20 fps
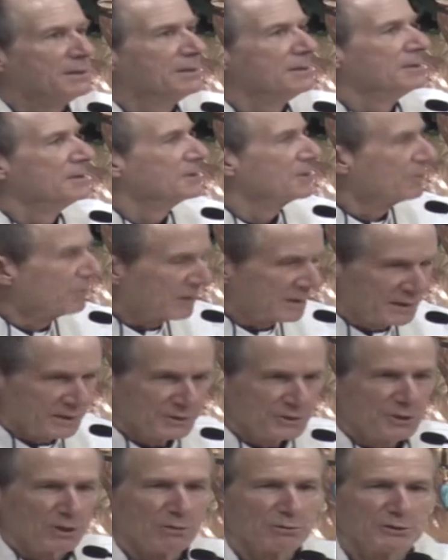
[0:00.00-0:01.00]
So what
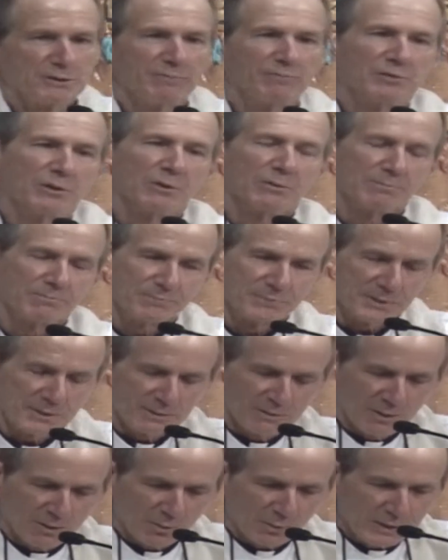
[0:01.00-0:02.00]
does Joseph do?
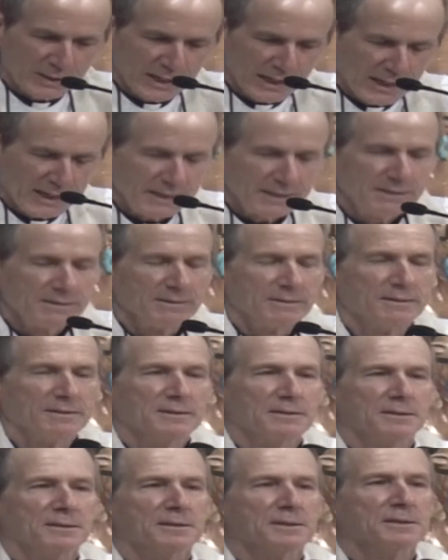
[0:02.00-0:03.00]
Okay,
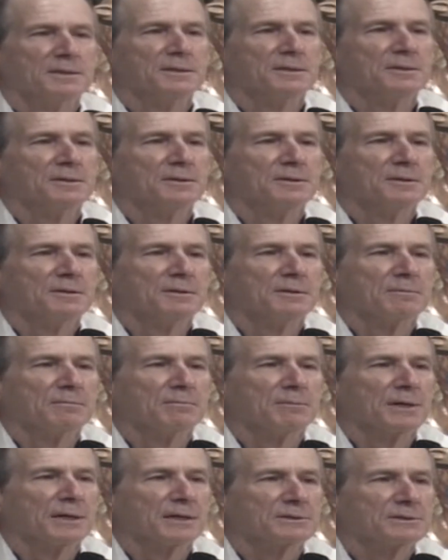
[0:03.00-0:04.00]

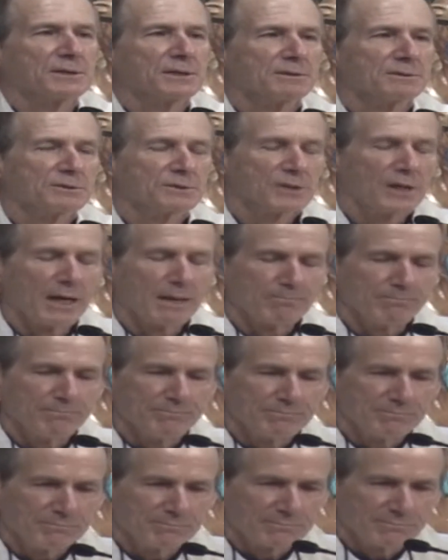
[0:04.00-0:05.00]
picks things
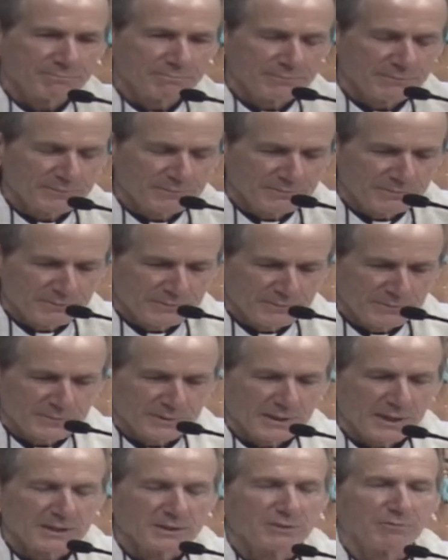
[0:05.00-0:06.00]
up,
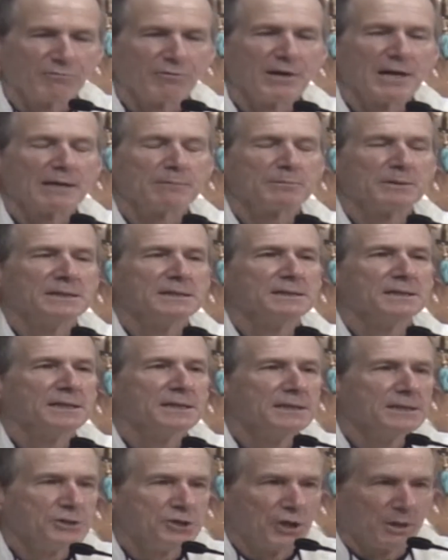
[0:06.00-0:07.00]
takes the family to
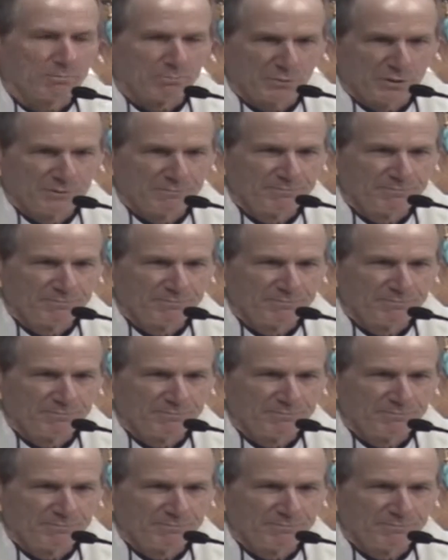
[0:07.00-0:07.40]
Egypt.